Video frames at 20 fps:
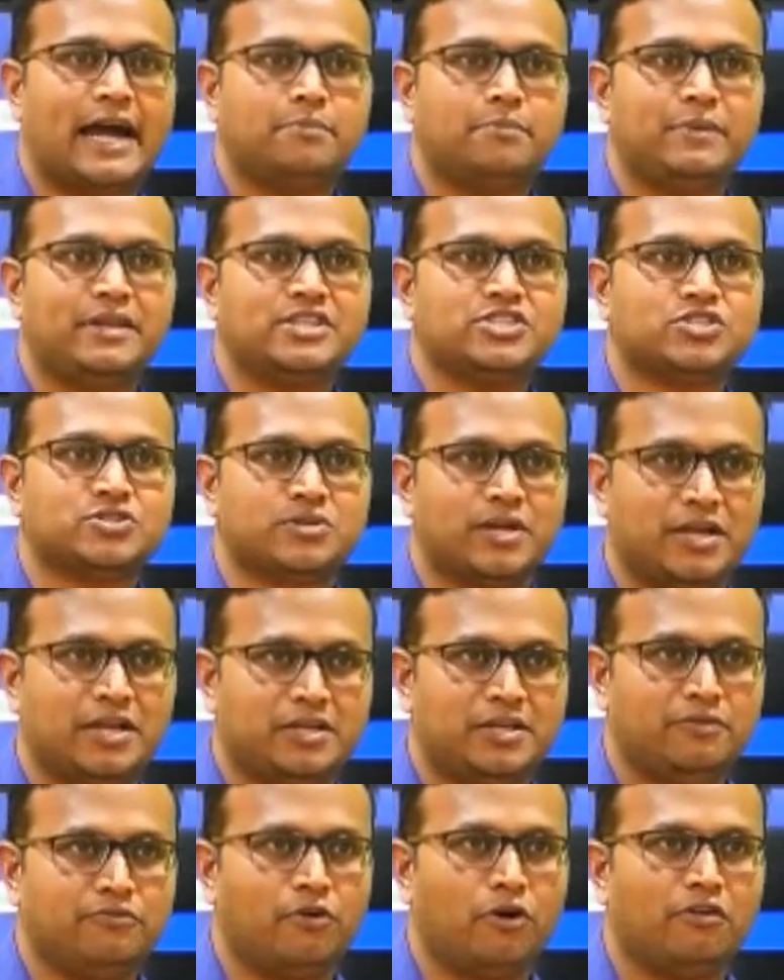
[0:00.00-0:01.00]

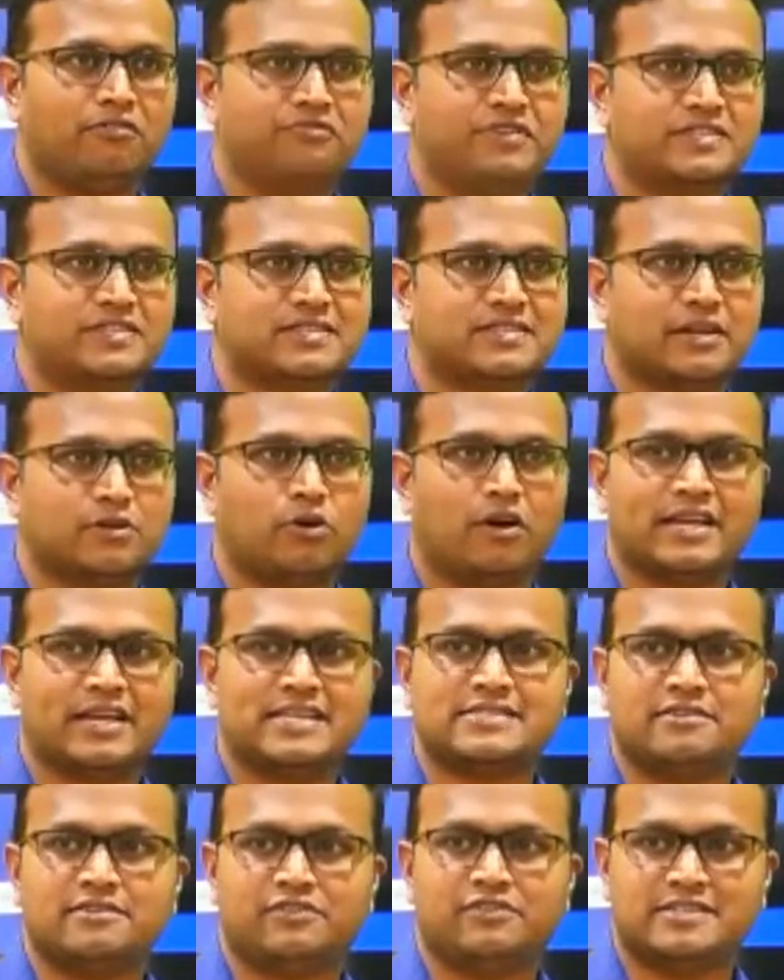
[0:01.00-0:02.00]
administrative officer or
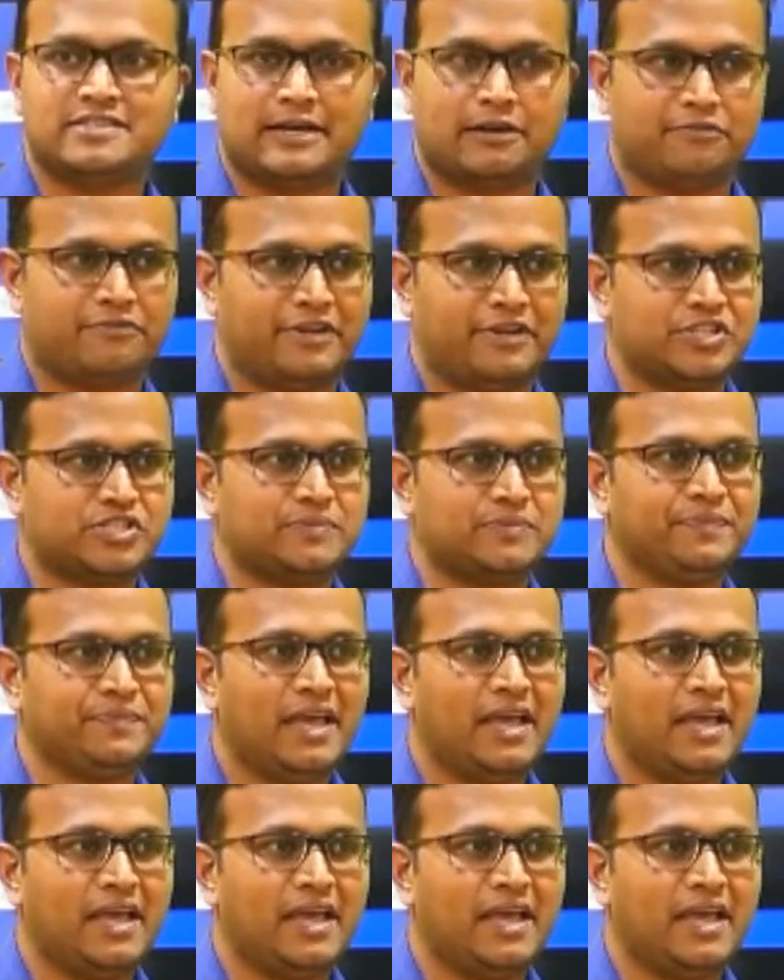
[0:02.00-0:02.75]
a civil servant.